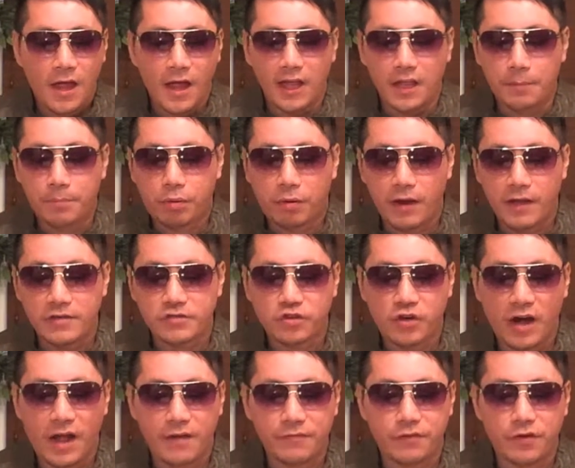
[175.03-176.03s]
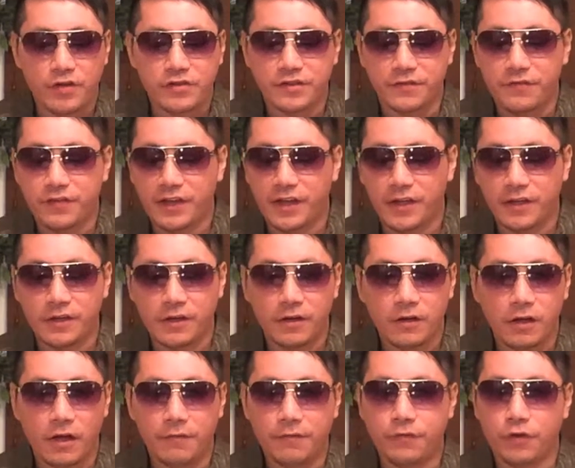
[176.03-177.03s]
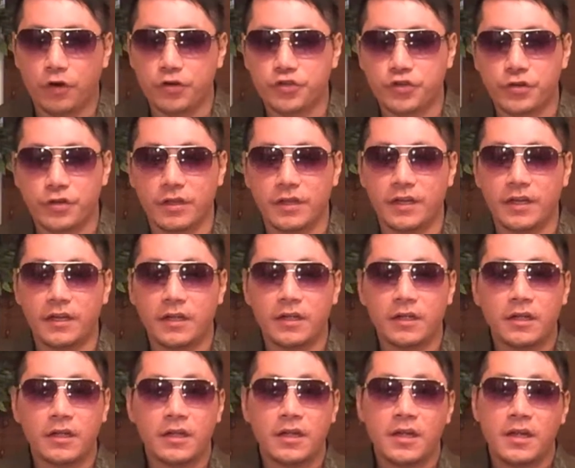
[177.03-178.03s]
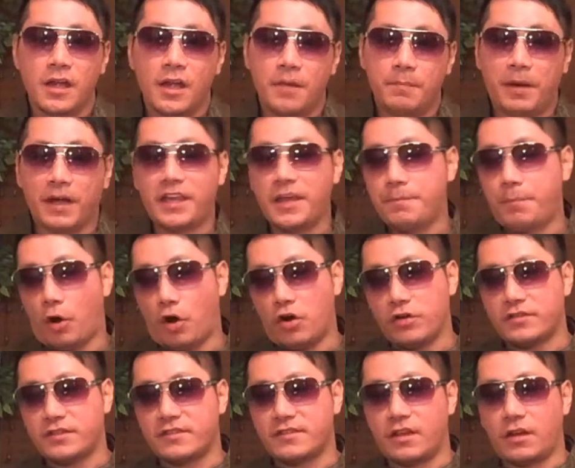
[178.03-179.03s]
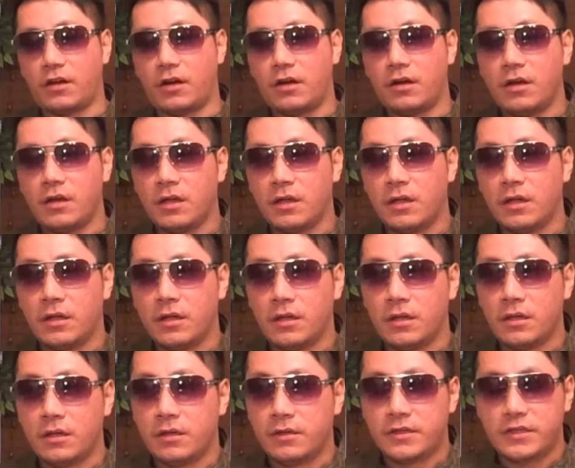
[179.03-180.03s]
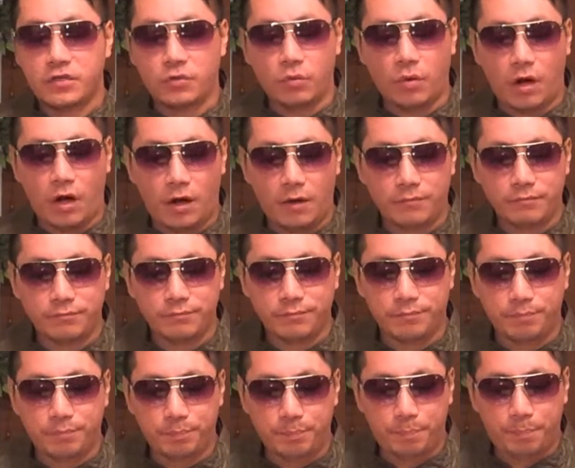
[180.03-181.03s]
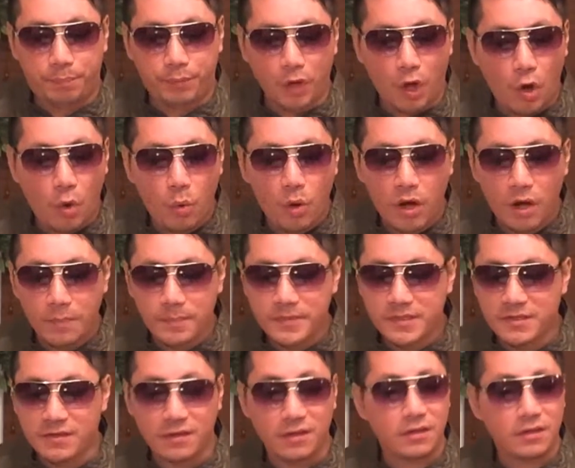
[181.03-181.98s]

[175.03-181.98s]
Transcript: at a press conference in Vienna, unfortunately, Bucky Barnes is there to um, blow up